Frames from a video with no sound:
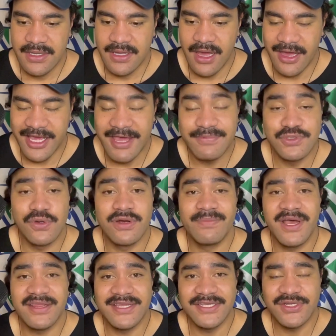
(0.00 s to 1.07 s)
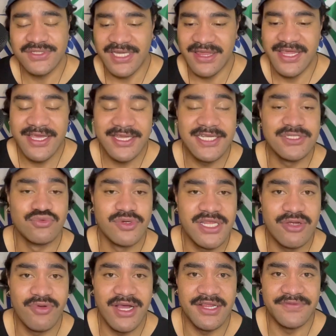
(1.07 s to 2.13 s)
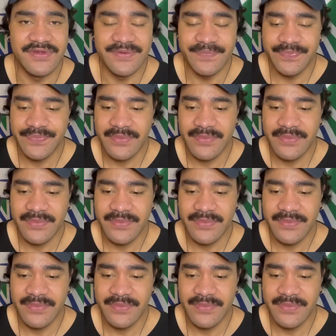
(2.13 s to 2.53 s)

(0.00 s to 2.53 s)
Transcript: I keep talking about this because I think it is really relevant.